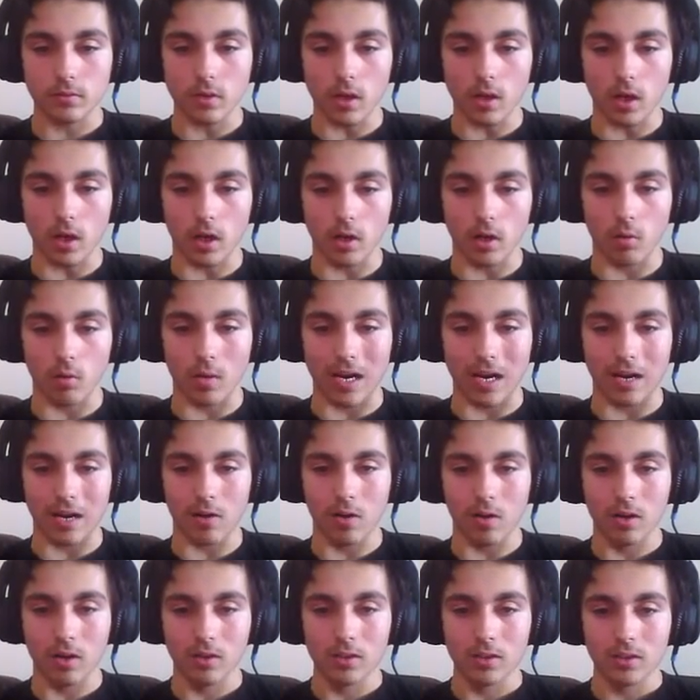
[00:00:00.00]
Oh,
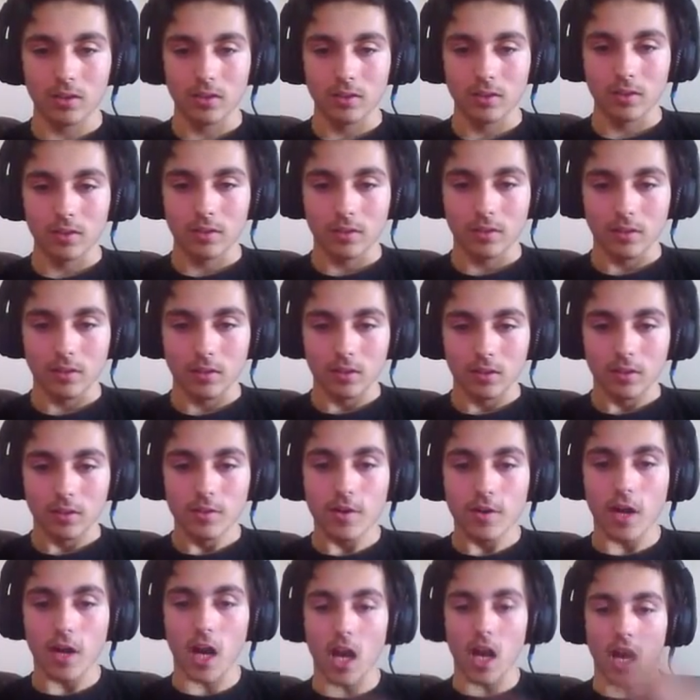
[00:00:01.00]
wow.
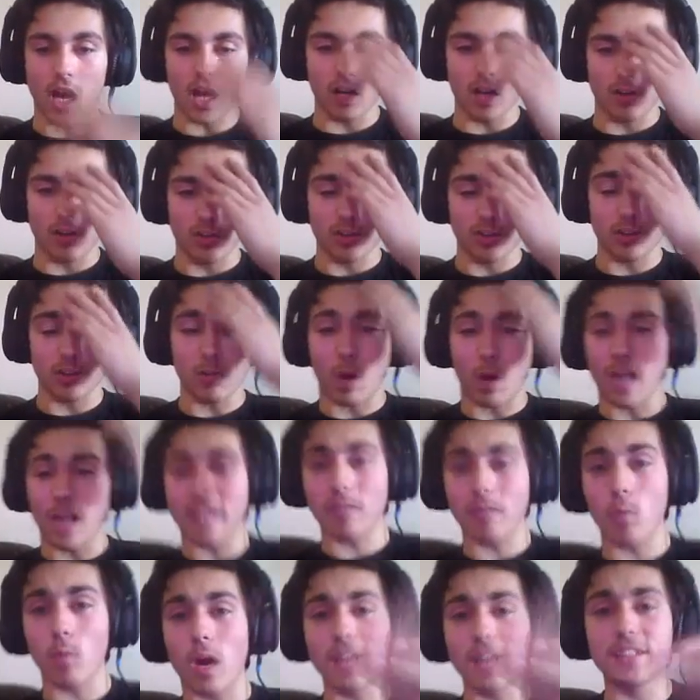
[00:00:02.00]
No!
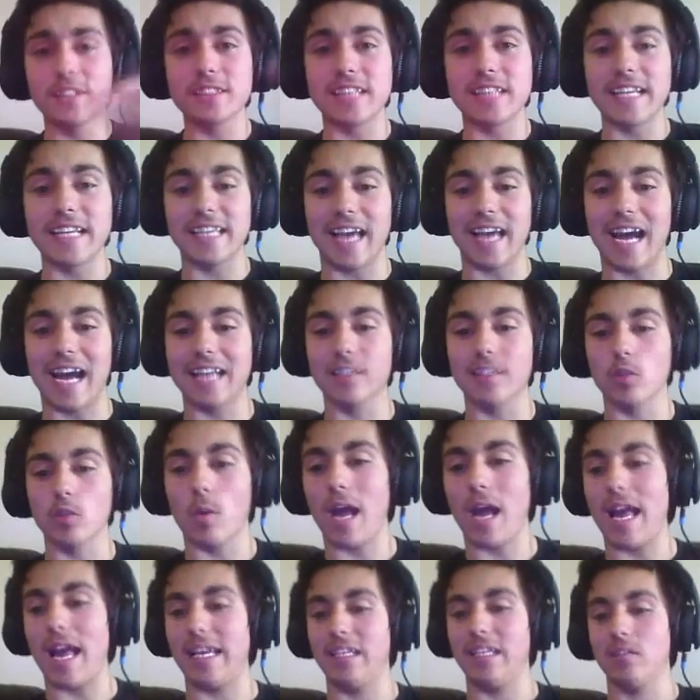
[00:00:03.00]
Why, why do you take your hand
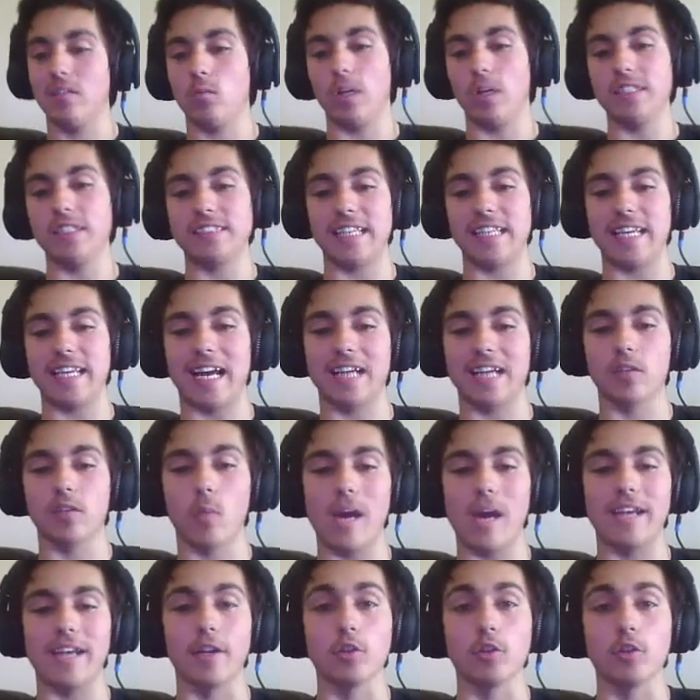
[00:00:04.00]
away? why did you take your hand
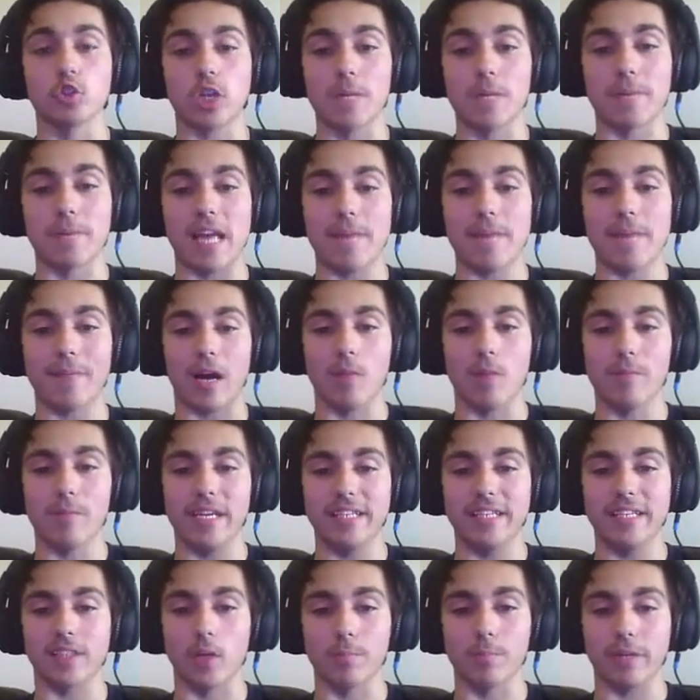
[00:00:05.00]
away? Don't try blame that on
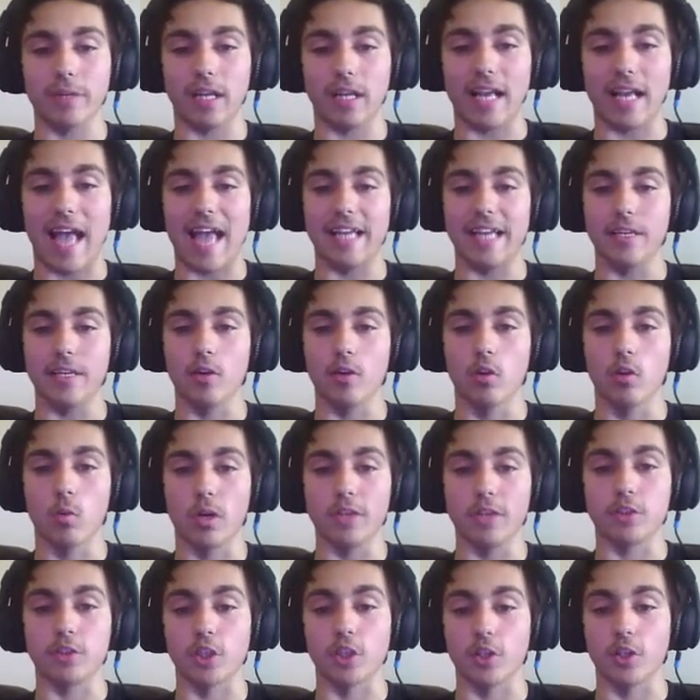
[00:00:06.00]
me. Don't be like, hey, you're the one
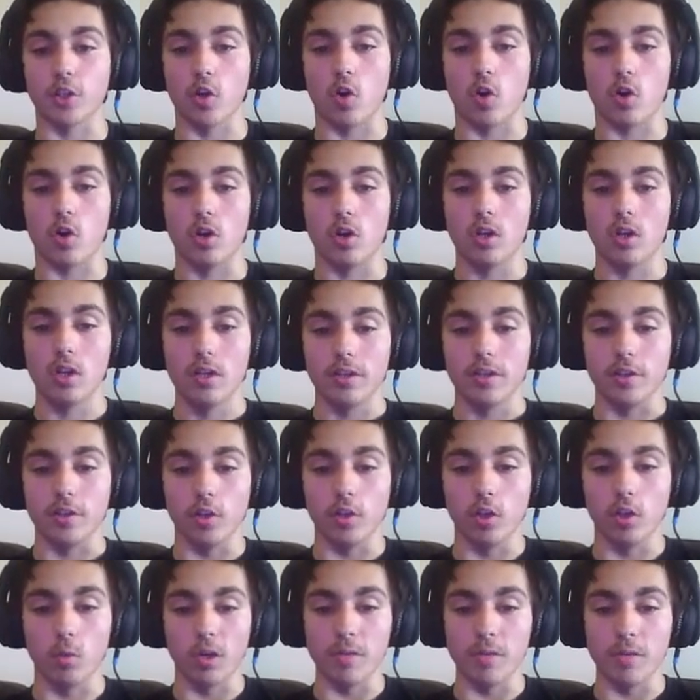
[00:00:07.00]
who took your,
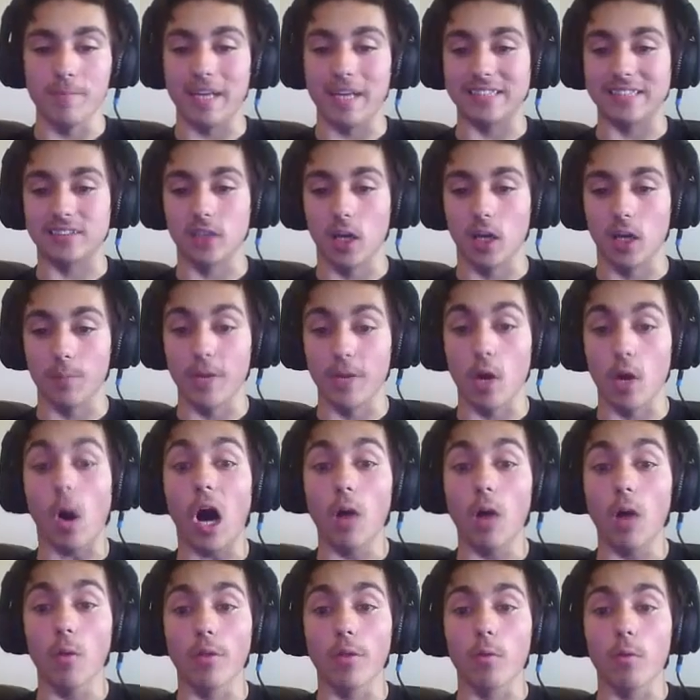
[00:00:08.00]
you're the one who messed up. No,
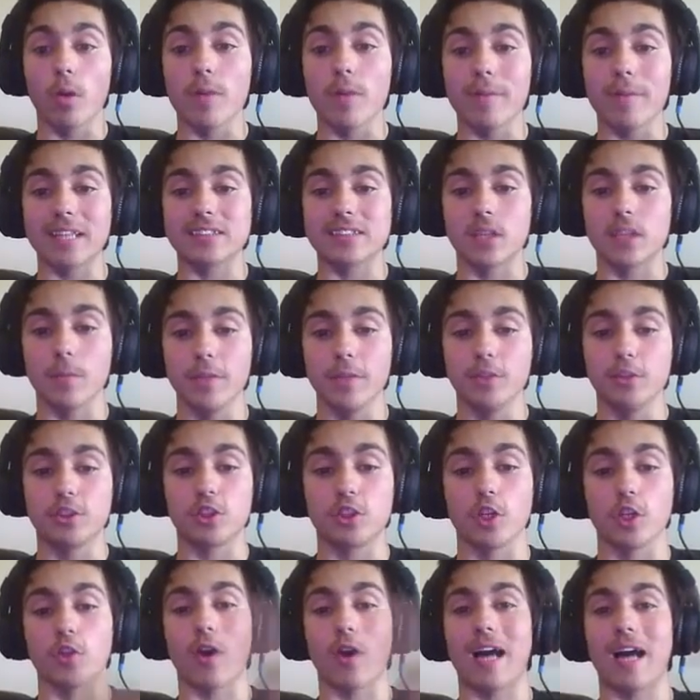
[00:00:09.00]
I wasn't the one who messed up. You just
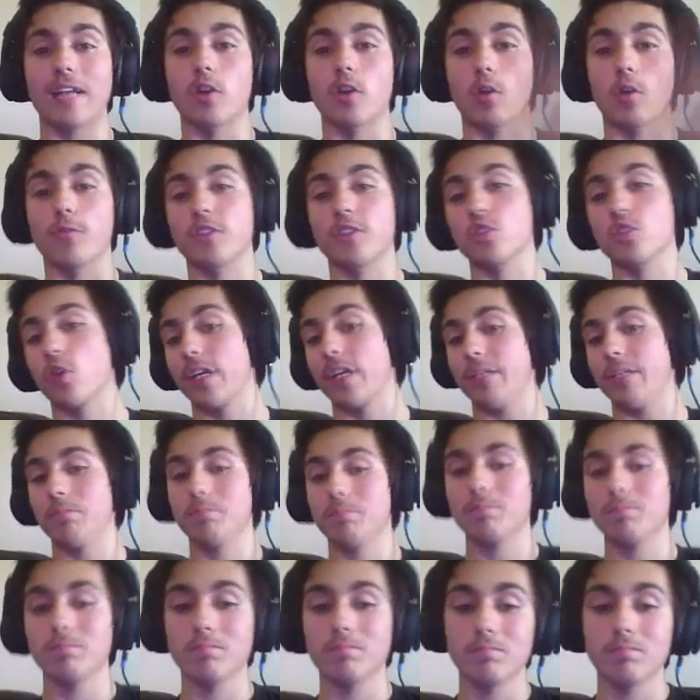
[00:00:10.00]
took your hand off the screen.
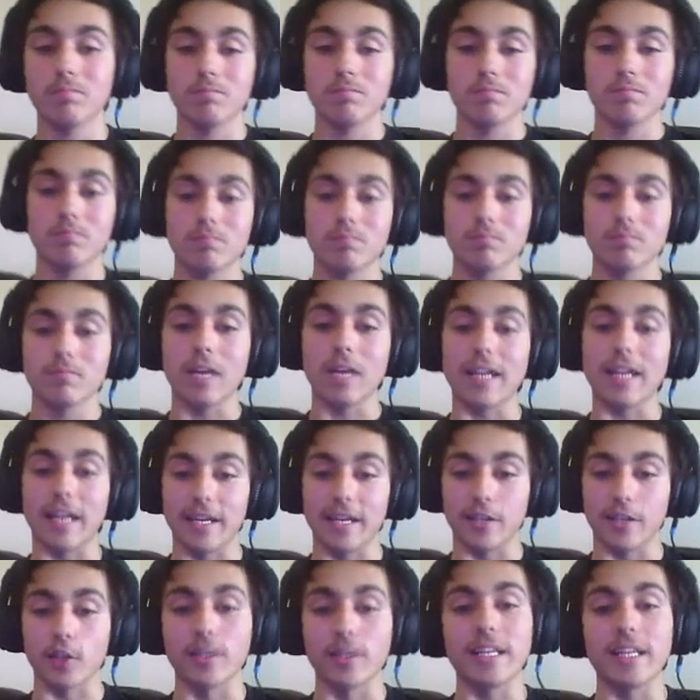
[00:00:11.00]
And now
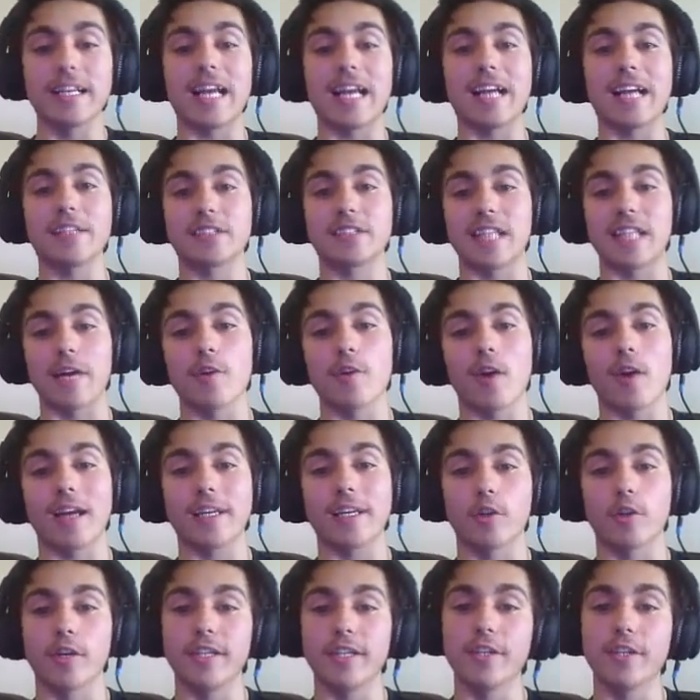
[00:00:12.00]
you're doing it again because now you're
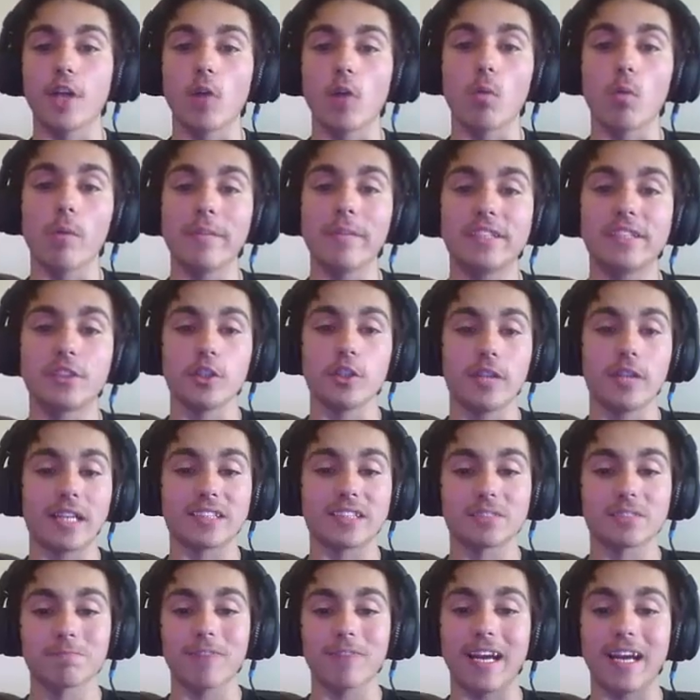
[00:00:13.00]
angry and you don't want me
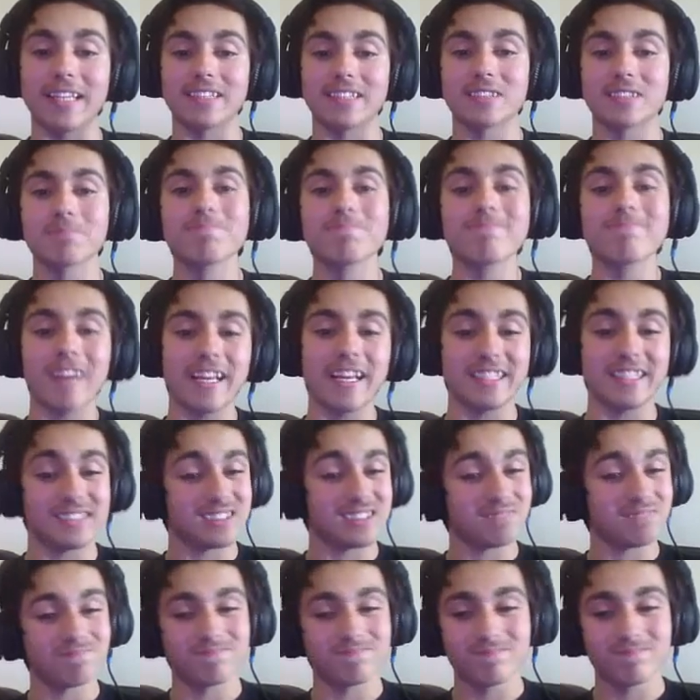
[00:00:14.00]
this. Thanks,
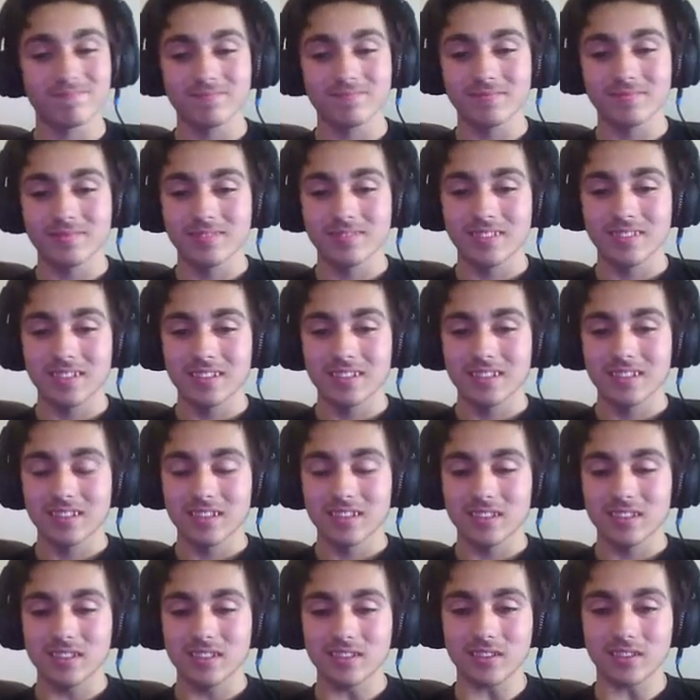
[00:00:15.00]
thanks.
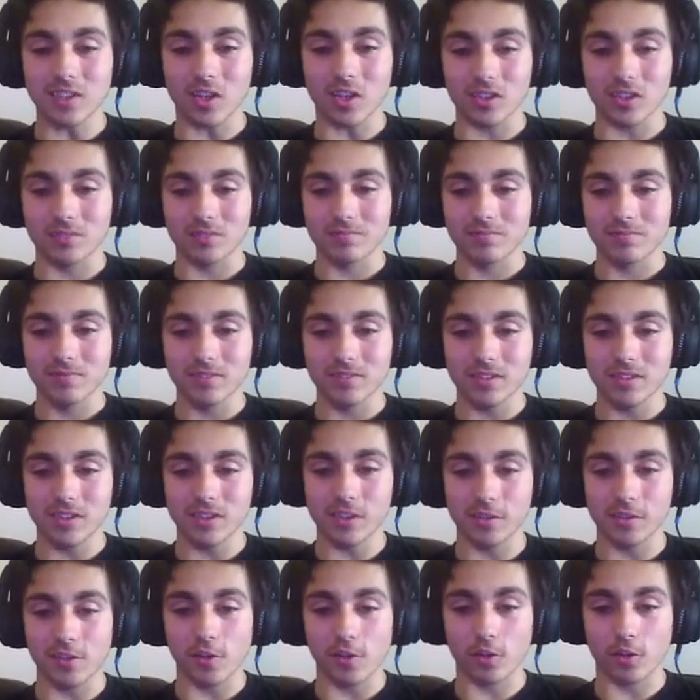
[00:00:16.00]
God,
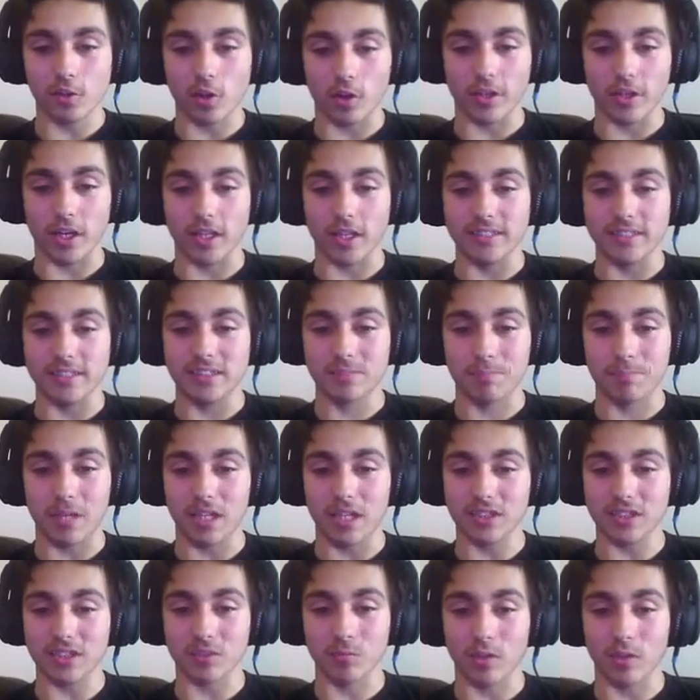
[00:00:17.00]
you, are not a nice
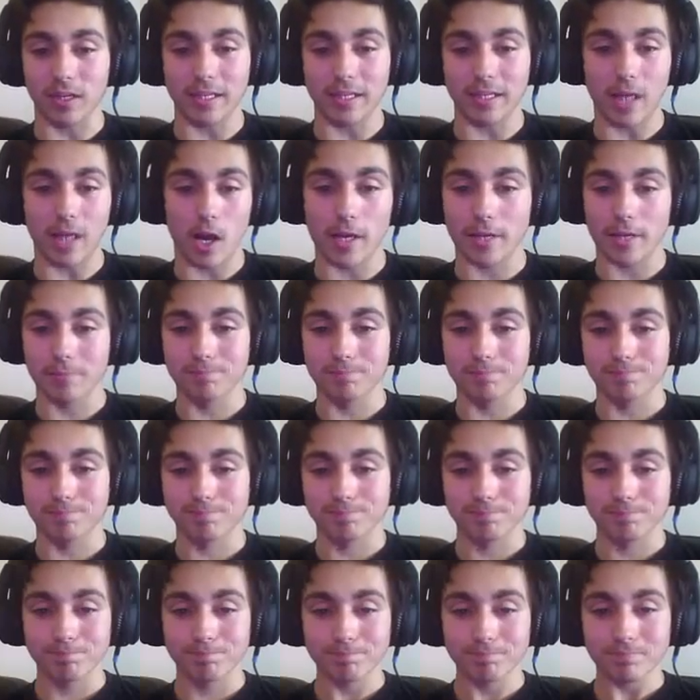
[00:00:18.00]
person really, are you?
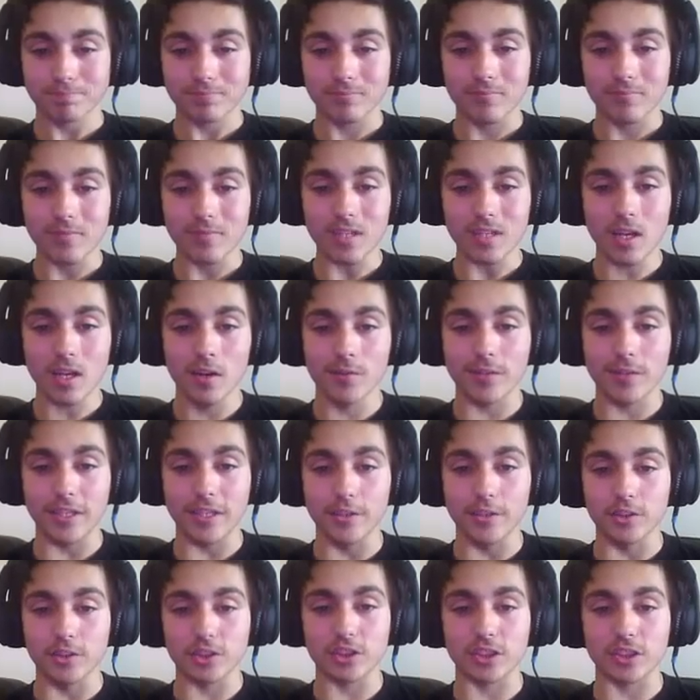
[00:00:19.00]
I think
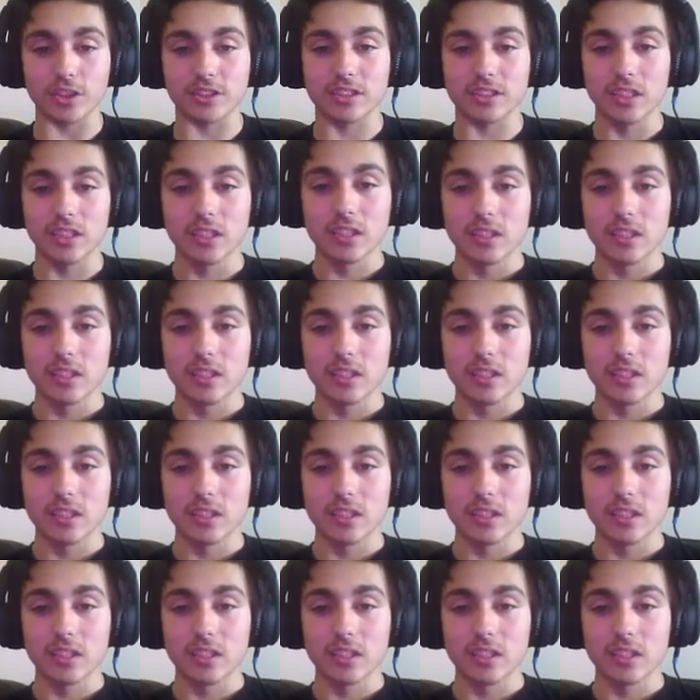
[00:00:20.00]
you should just